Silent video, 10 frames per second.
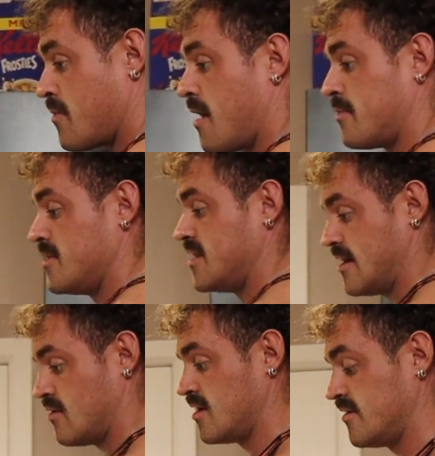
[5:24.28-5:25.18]
to pop it in
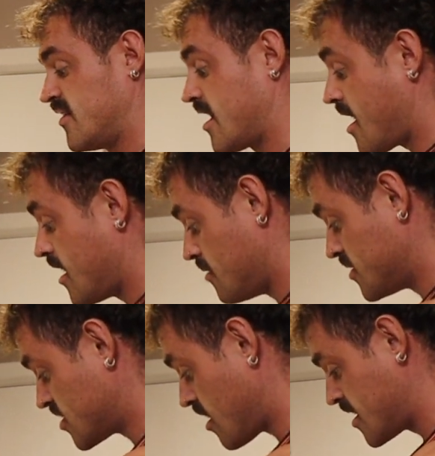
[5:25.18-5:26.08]
now. And if they get a little bit
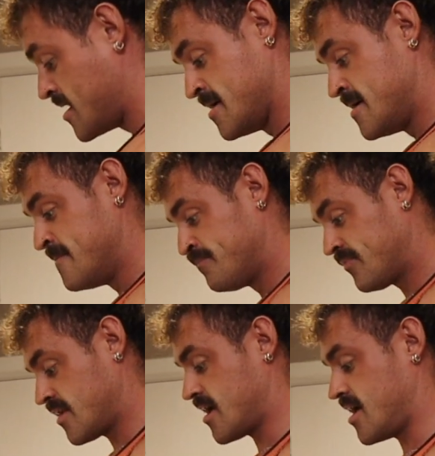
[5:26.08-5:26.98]
soggy,
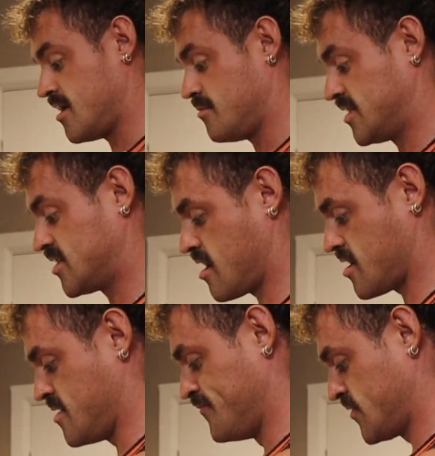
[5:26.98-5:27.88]
they get a little bit
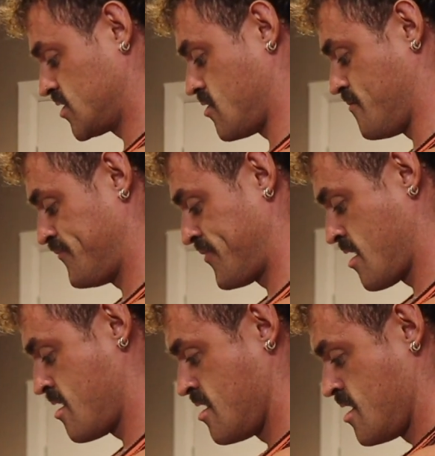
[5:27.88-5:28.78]
soggy. So
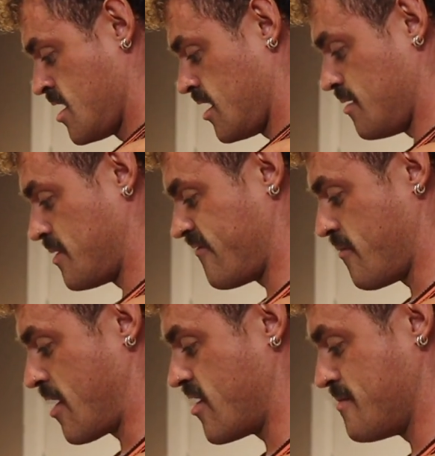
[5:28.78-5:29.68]
a bit of a
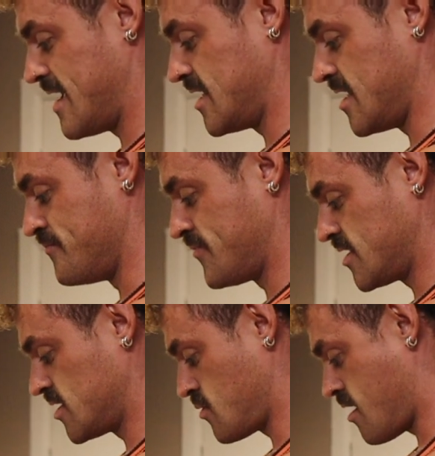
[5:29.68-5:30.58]
berry medley.
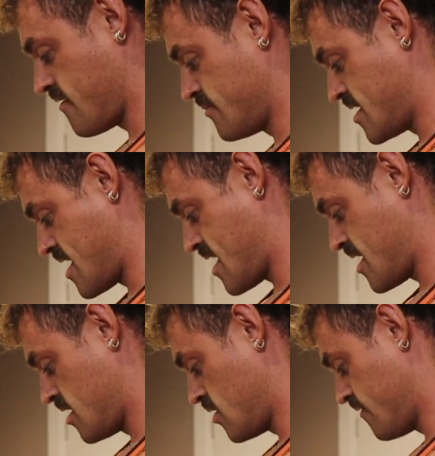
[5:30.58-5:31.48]
This is what I've been
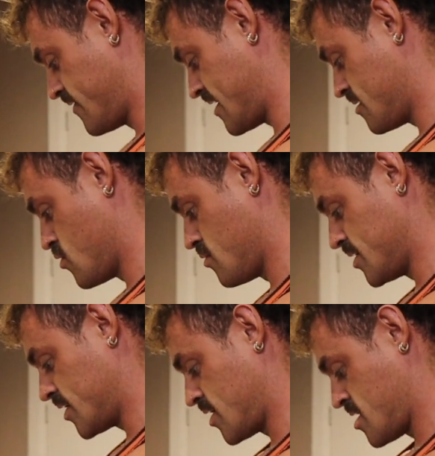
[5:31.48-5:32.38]
loving at the
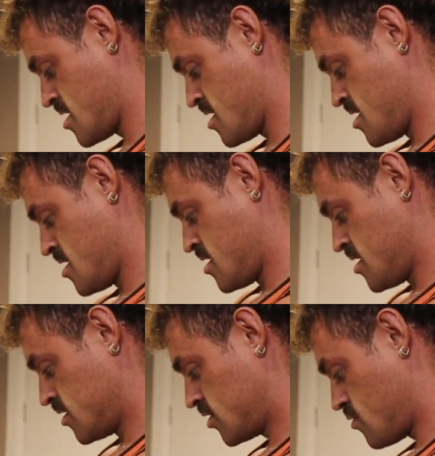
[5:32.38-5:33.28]
moment.
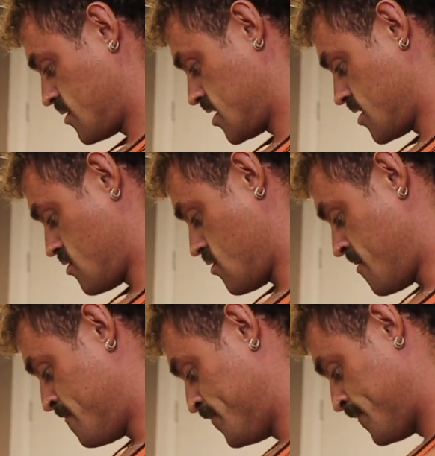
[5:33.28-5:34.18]
So we'll do
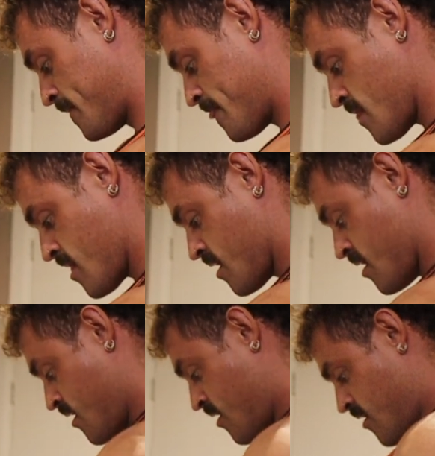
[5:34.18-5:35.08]

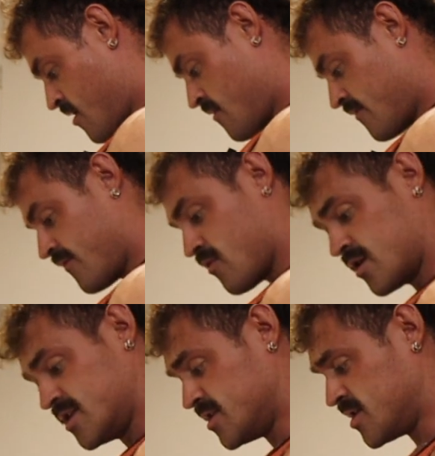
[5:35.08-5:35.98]

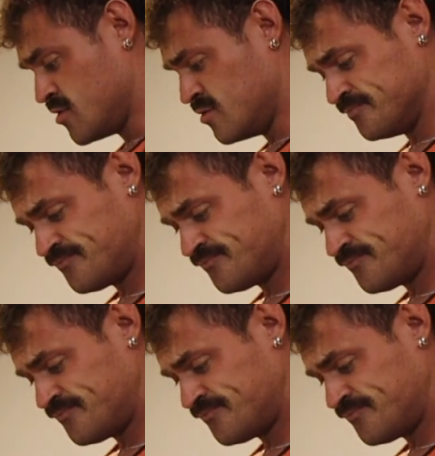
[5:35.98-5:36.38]
42 of